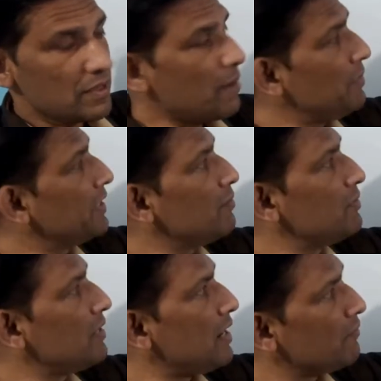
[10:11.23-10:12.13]

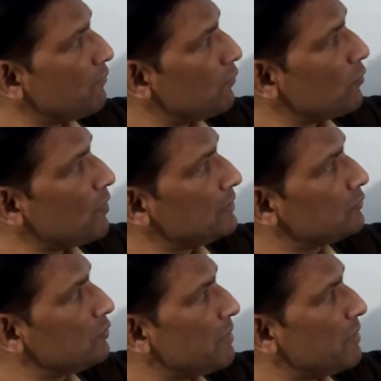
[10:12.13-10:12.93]
applicable on 4 also,